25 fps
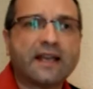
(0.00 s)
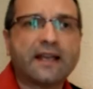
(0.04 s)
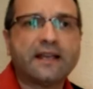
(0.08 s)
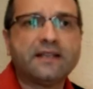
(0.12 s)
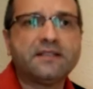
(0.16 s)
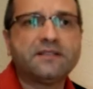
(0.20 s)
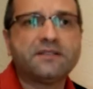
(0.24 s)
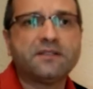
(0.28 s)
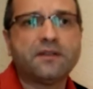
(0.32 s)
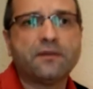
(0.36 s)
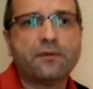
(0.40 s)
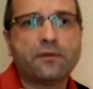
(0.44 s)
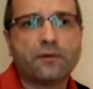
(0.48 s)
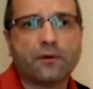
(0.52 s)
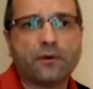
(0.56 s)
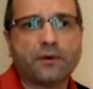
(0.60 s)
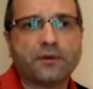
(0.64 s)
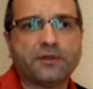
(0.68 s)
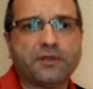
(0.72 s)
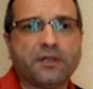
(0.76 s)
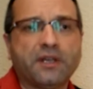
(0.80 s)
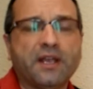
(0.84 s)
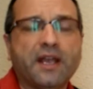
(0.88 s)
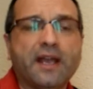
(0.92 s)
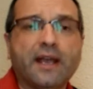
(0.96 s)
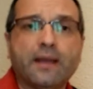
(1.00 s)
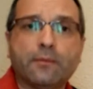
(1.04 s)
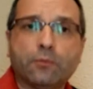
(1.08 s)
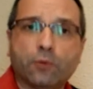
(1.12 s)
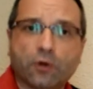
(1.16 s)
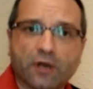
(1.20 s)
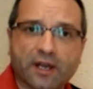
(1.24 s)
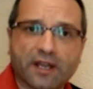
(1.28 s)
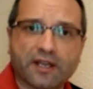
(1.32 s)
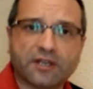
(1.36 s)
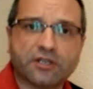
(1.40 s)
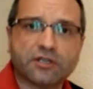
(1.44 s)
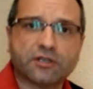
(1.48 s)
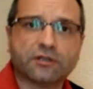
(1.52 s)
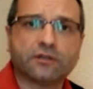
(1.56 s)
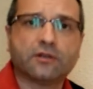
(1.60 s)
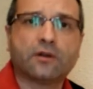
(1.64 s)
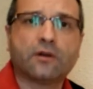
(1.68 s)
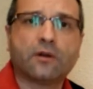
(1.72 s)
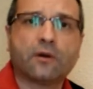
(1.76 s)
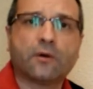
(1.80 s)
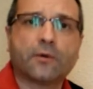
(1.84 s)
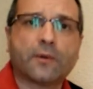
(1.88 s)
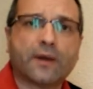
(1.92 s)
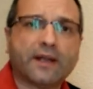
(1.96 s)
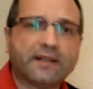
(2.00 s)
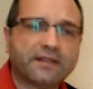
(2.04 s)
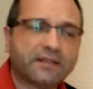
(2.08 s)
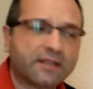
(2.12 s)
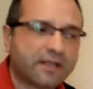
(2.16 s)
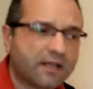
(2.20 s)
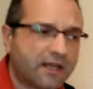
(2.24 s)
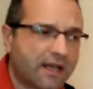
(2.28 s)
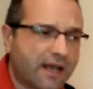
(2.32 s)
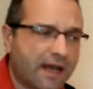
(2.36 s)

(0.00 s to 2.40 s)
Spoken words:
AC30 emulation, alright?